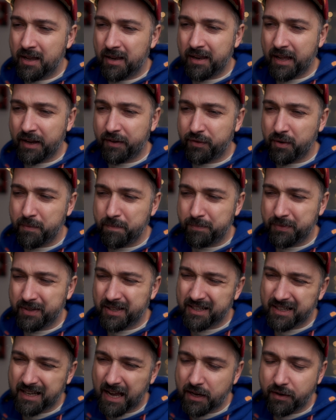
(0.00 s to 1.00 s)
like from
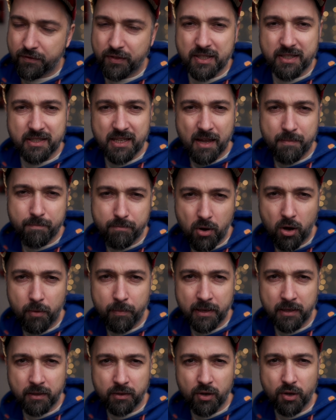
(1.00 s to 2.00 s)
kind of the same
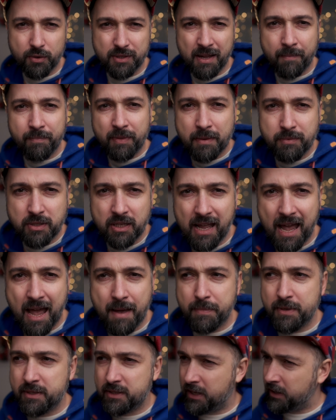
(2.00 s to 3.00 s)
moment. You know, sometimes it
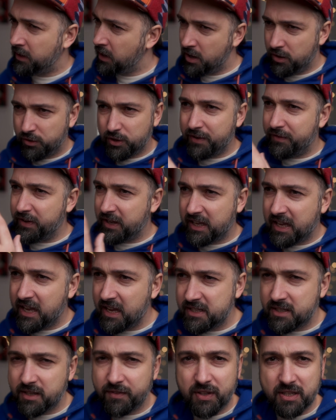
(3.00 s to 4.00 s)
happens like you have a
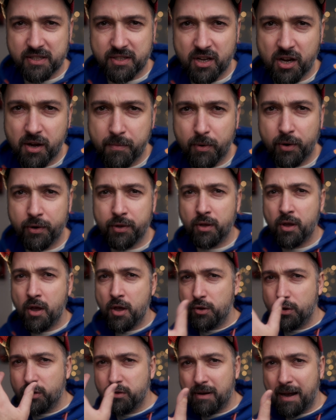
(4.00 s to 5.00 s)
kiss of the ceremony,
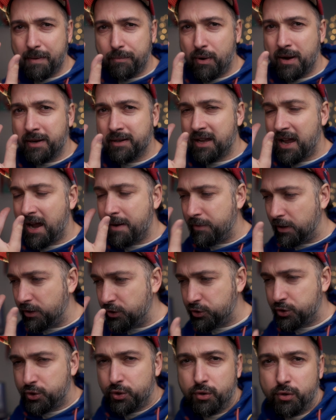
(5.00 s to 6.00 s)
you grab one camera, you
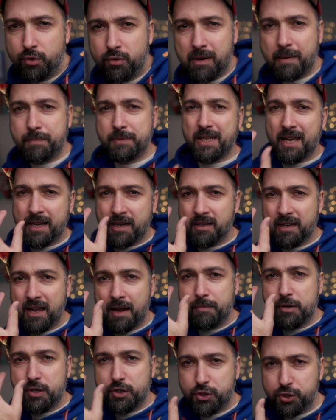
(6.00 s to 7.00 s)
shoot, you grab second
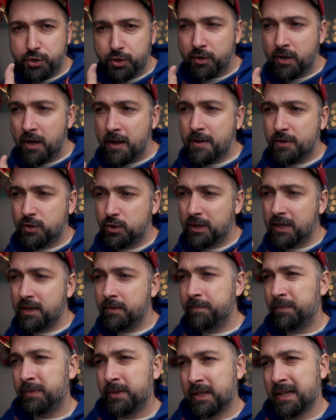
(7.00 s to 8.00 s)
camera, you shoot. So you
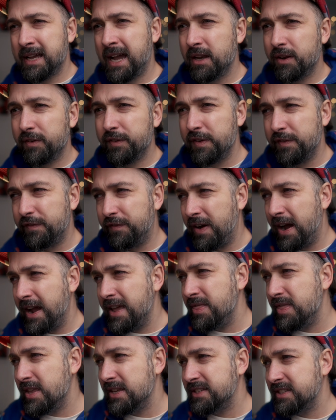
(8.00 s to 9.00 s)
can kind of
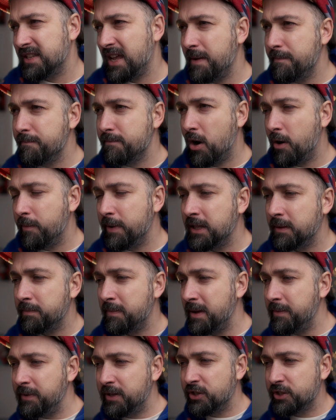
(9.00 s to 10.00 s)
find the same moment.
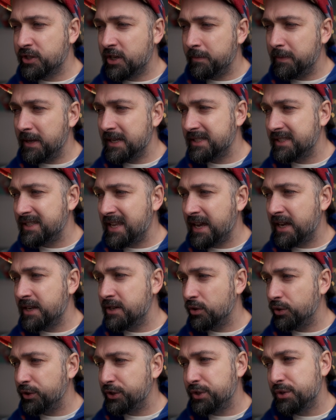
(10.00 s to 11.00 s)
Maybe there's going to be a
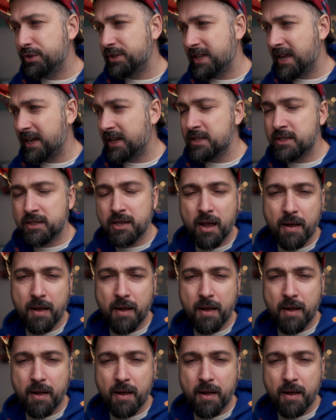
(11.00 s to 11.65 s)
second or 2 seconds